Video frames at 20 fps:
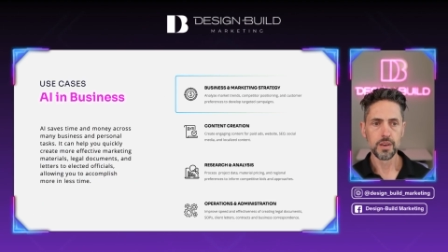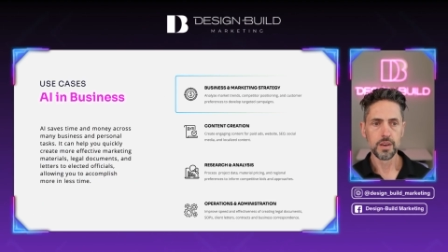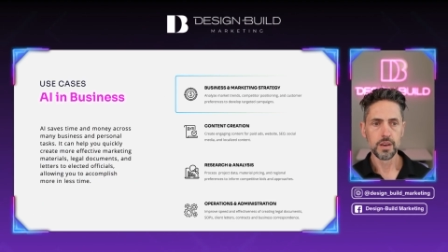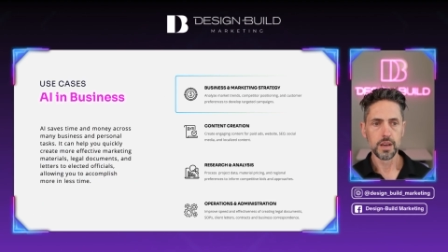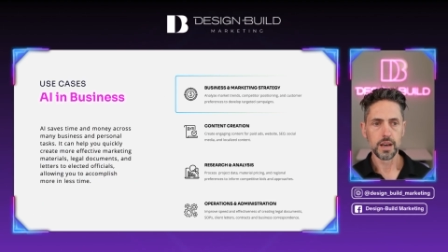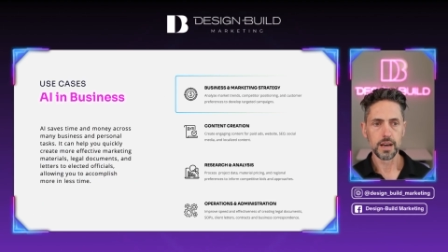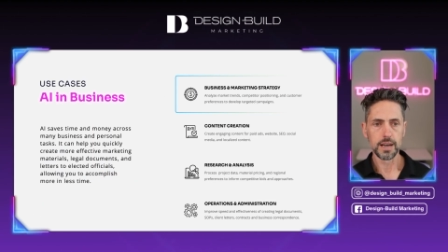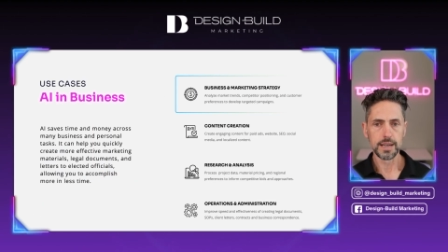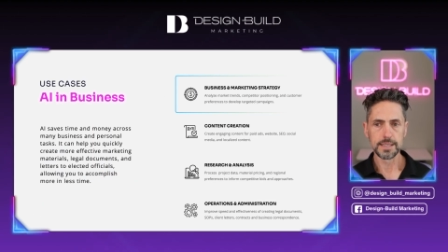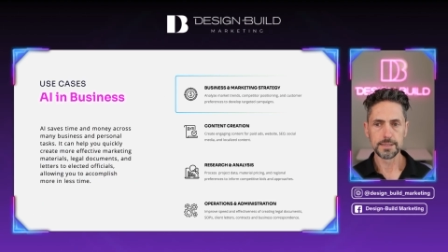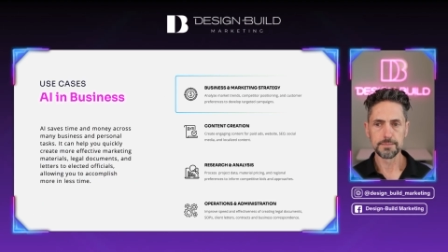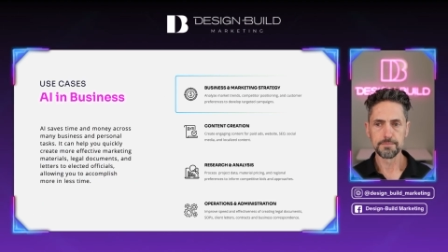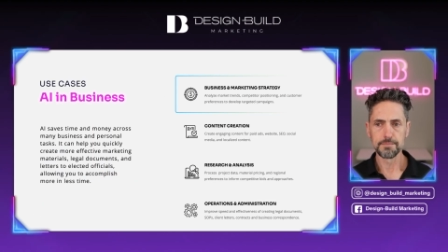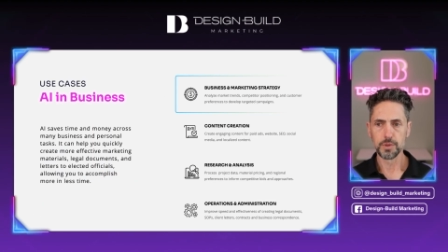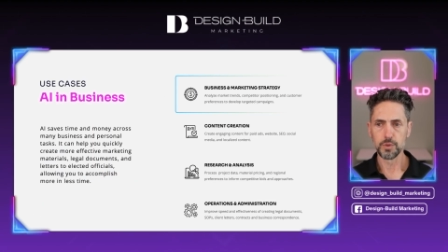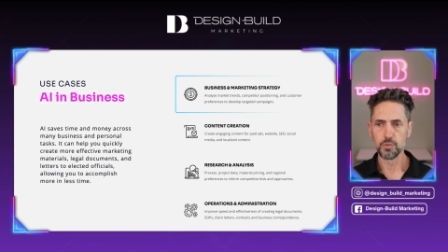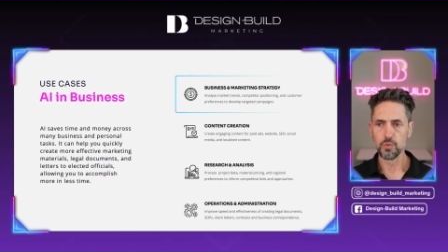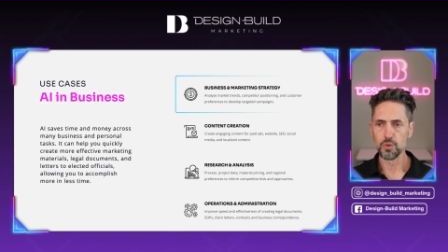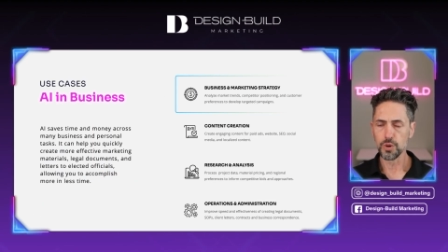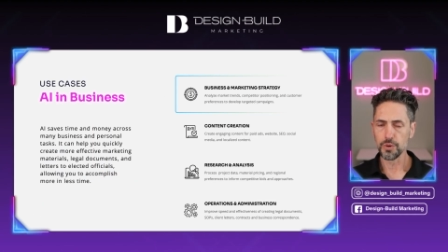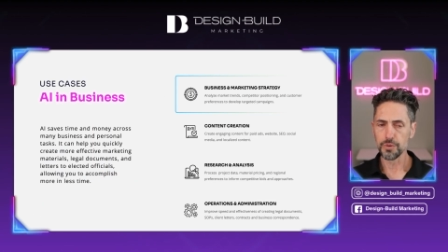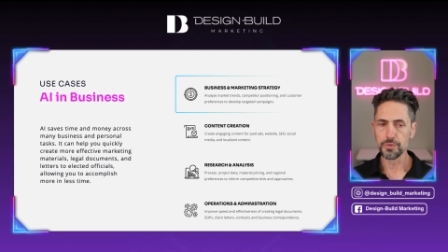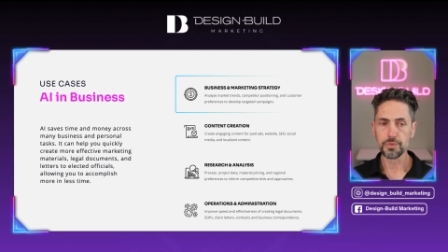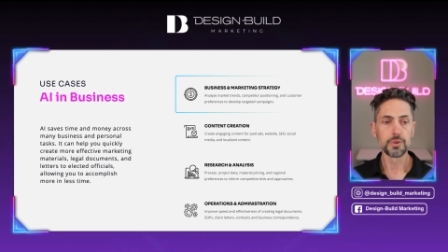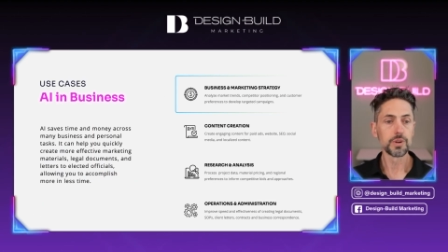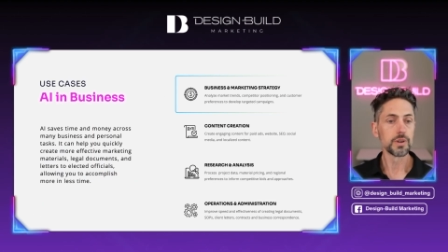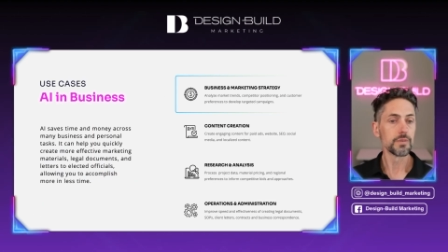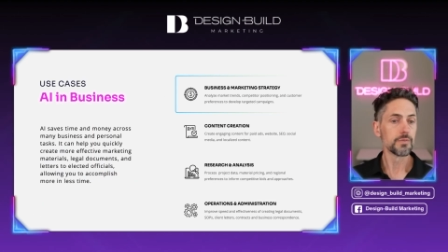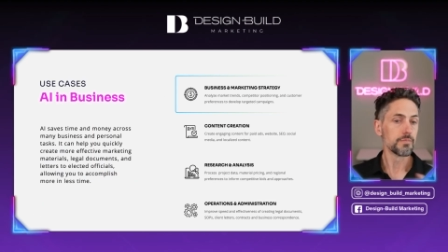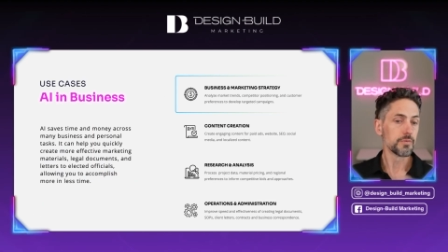And we'll go
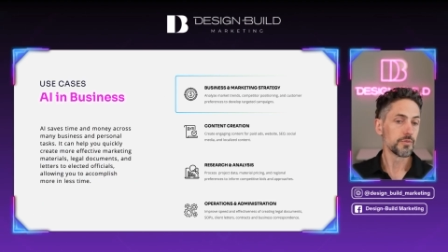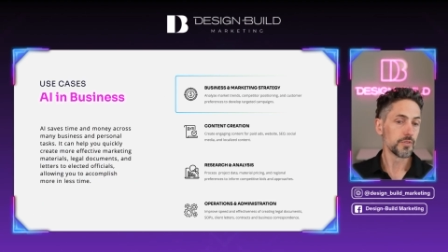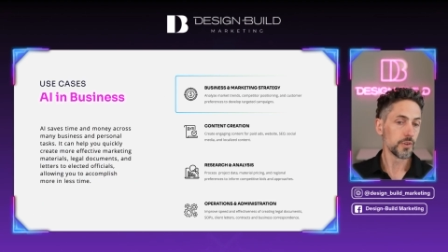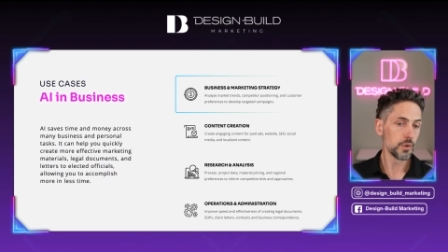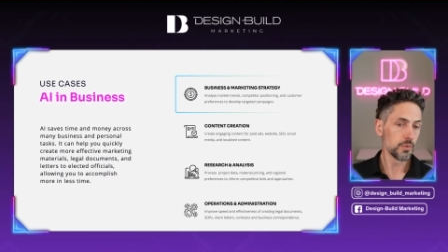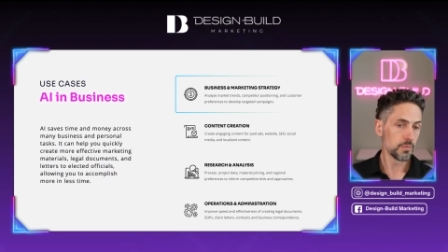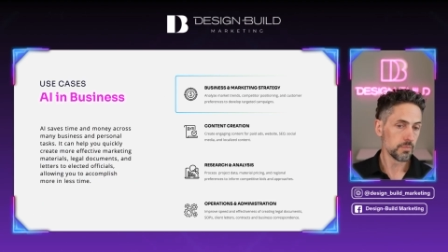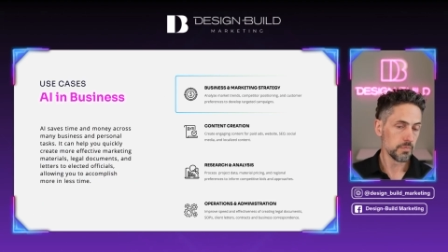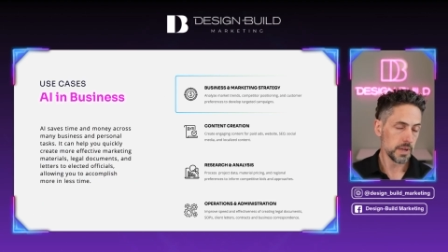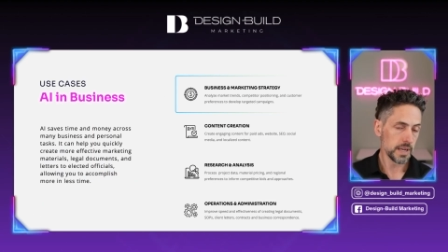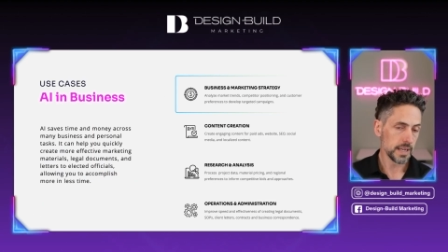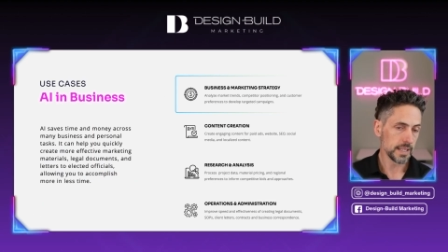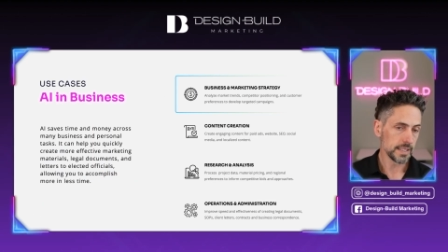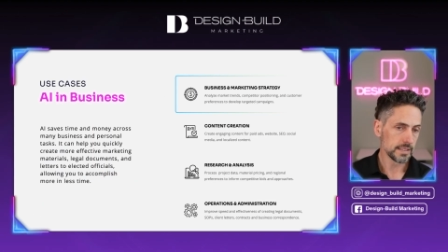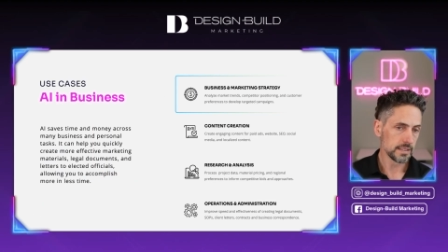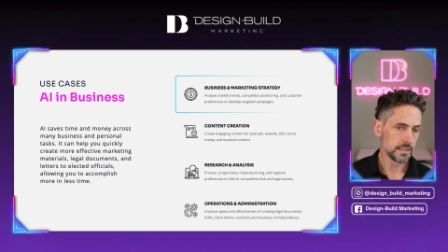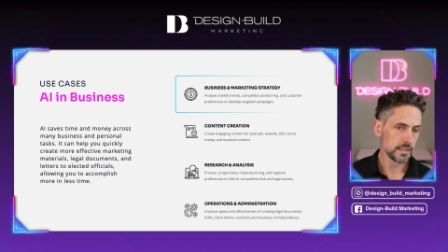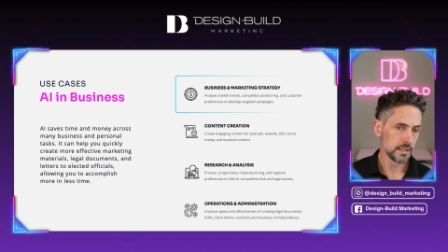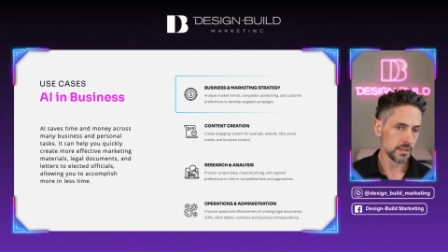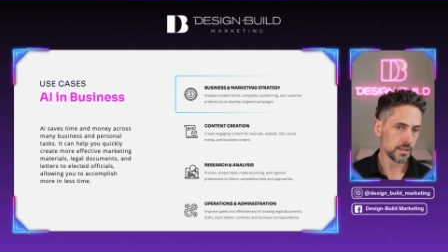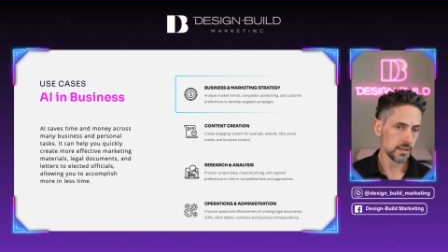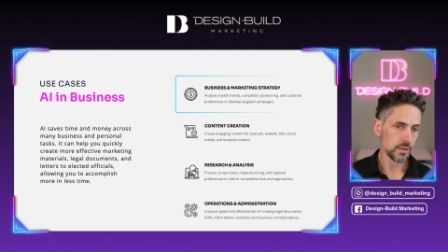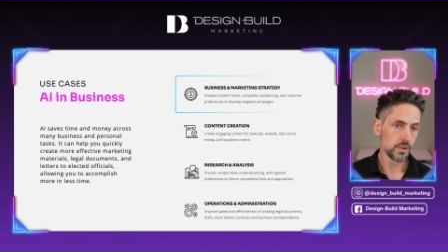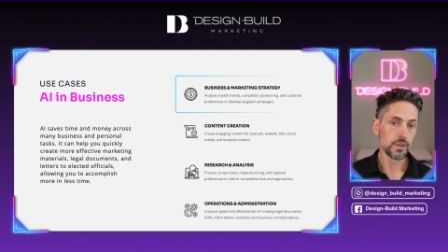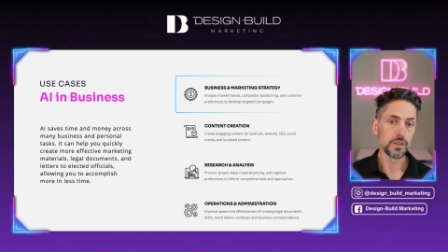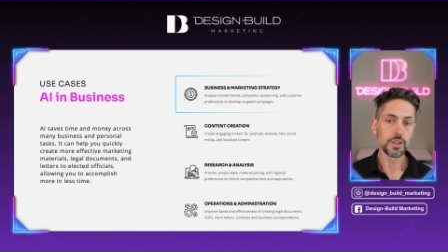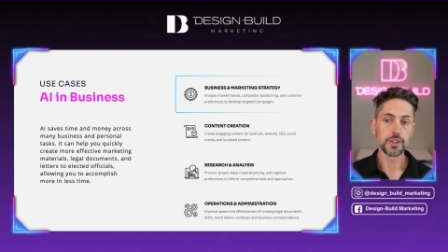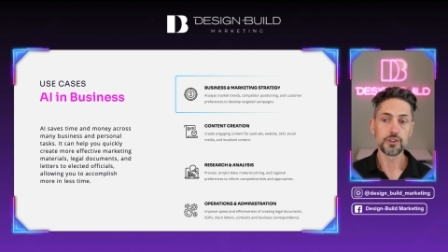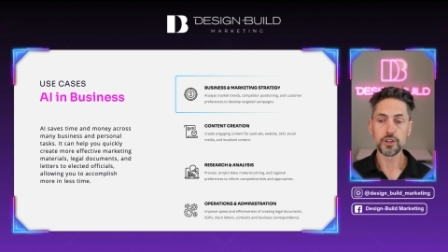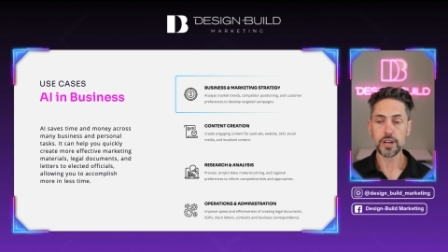through in a few minutes
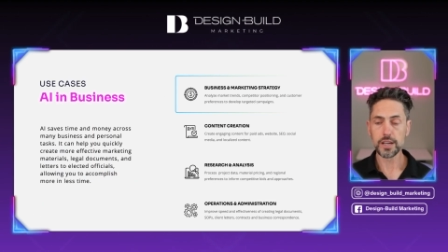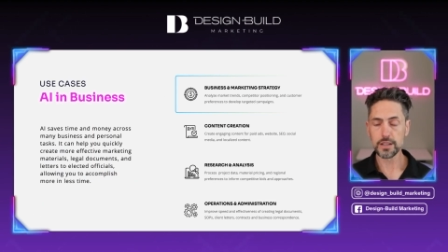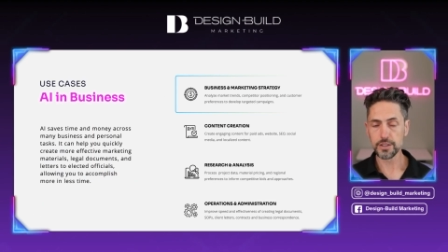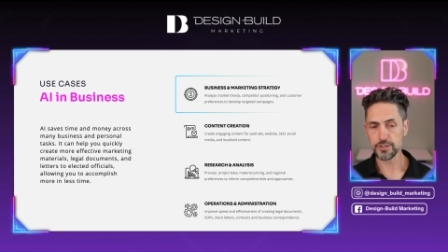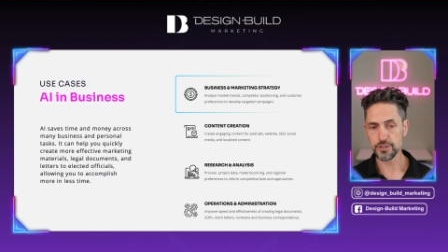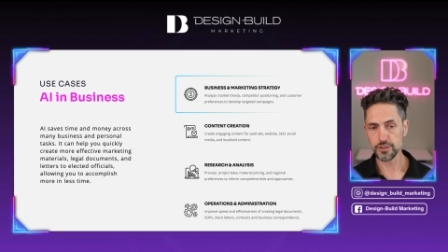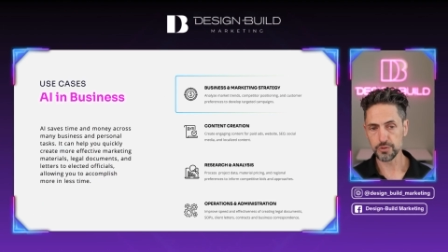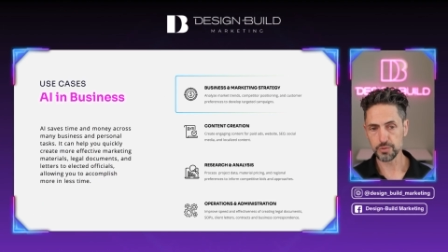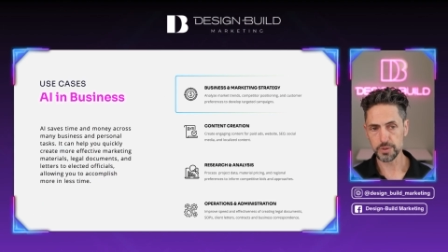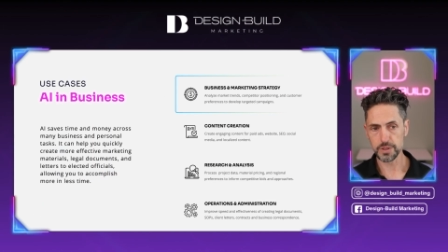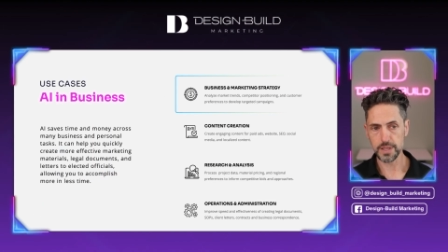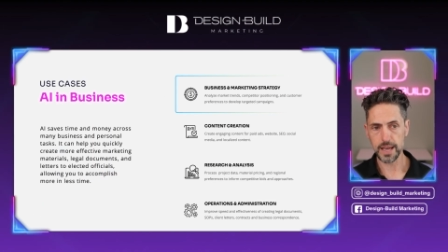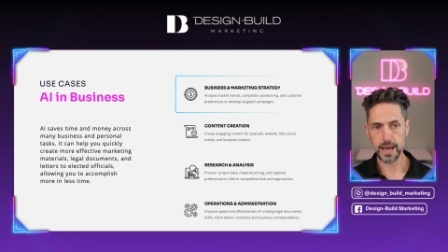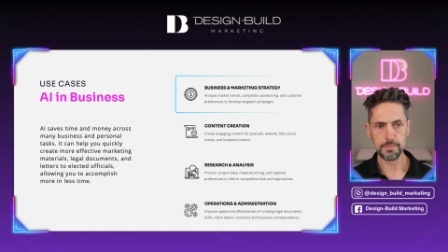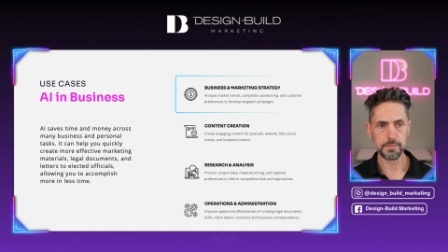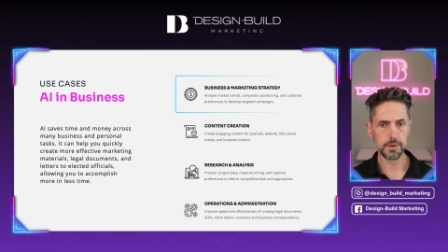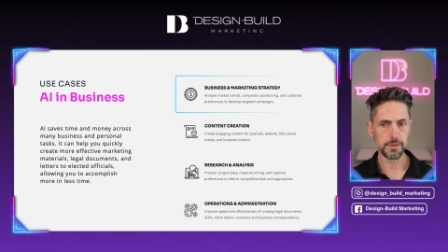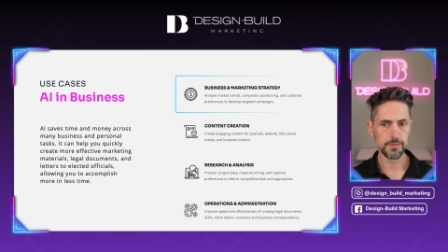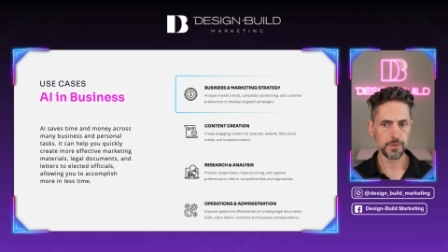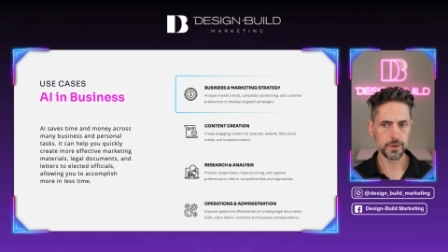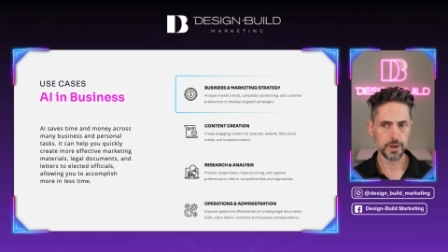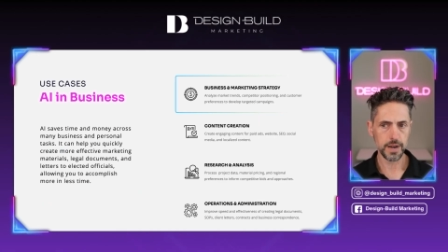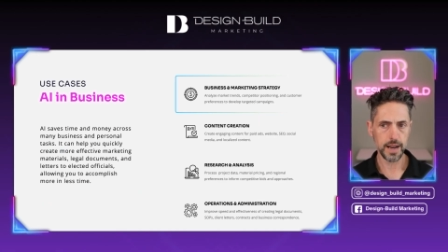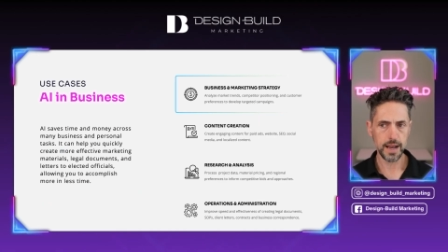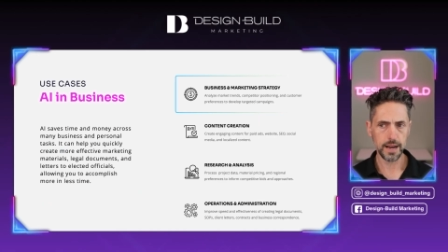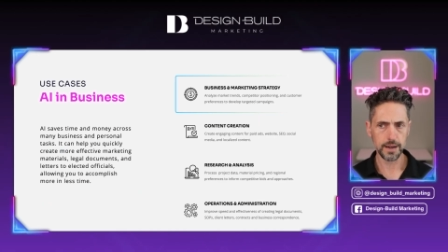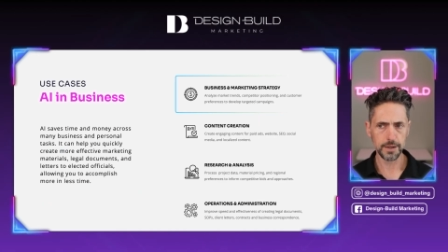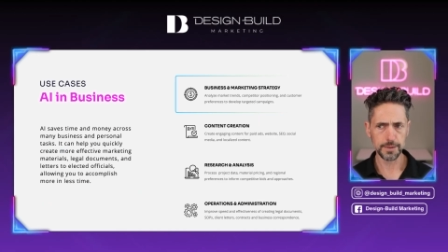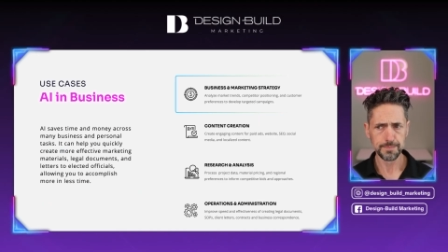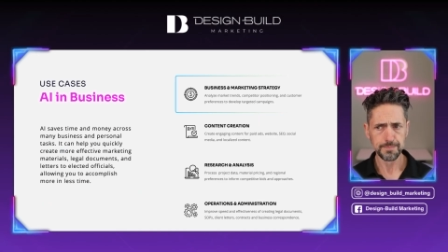the challenges with that. But for
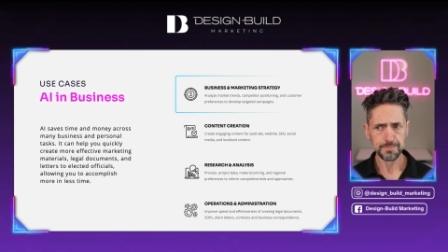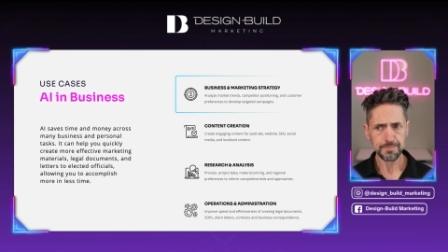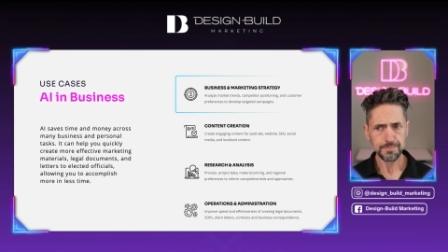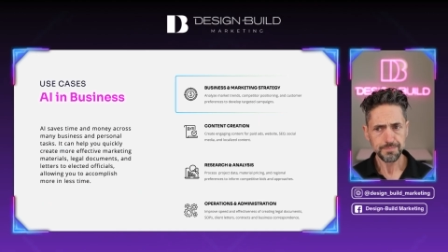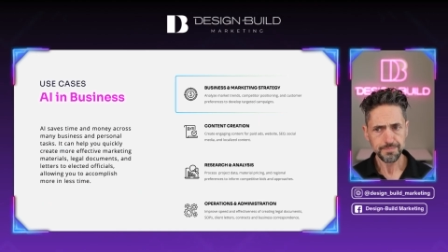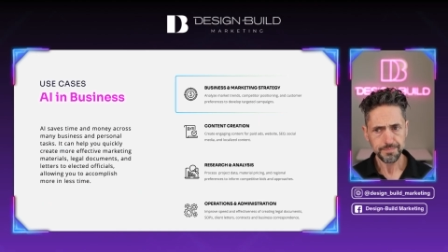now,